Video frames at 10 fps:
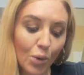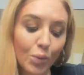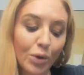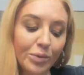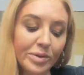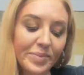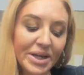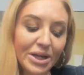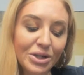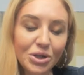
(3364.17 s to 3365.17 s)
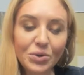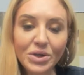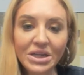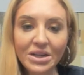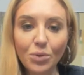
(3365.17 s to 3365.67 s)
Will we be in
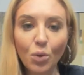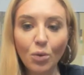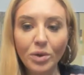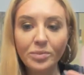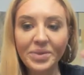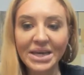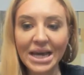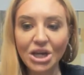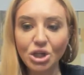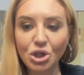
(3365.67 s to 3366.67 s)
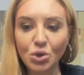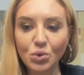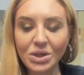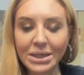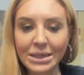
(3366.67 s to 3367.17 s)
union? Will we be in
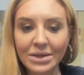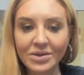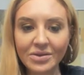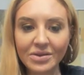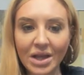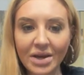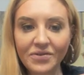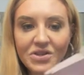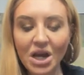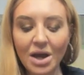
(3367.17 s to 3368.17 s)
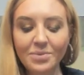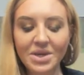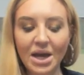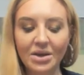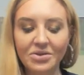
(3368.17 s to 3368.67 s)
union in this lifetime?
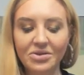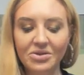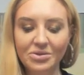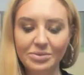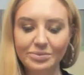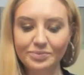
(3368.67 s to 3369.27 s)
Yes. I